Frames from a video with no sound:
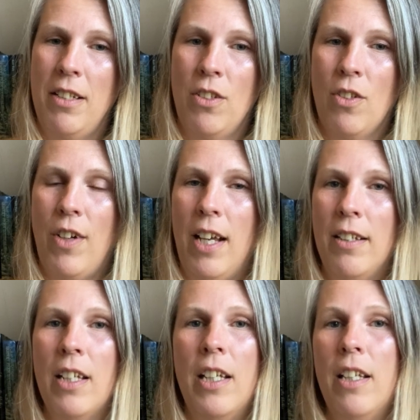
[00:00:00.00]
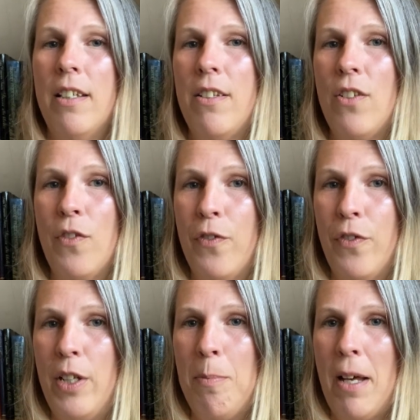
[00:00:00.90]
it's great. This is a
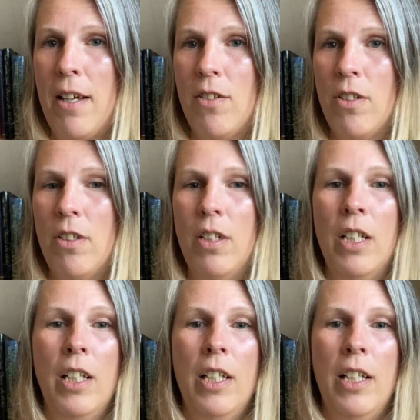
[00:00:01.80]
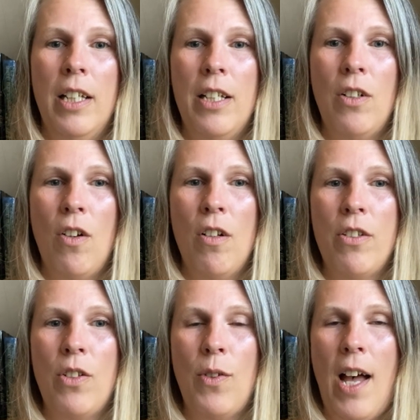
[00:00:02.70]
free pattern. It
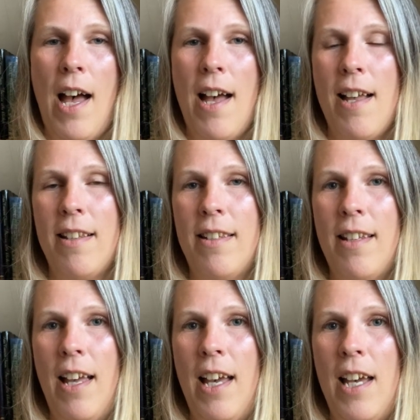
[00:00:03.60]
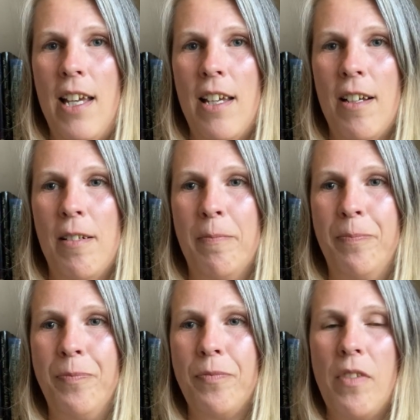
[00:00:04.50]
also has a
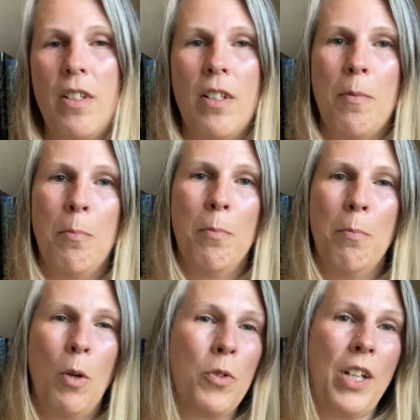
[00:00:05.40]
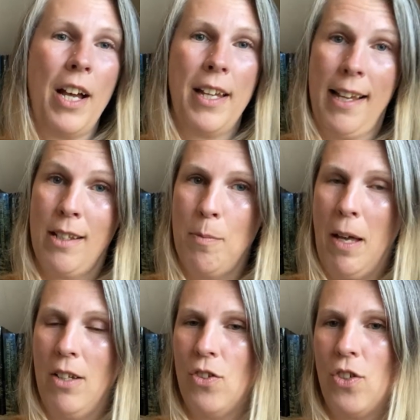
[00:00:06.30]
bow tie
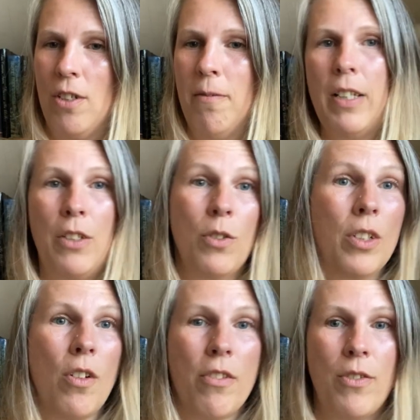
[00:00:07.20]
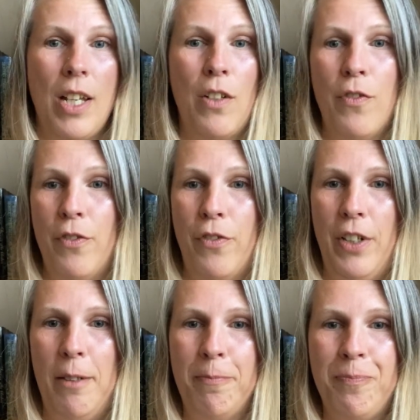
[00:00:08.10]
expansion that you can also get for free.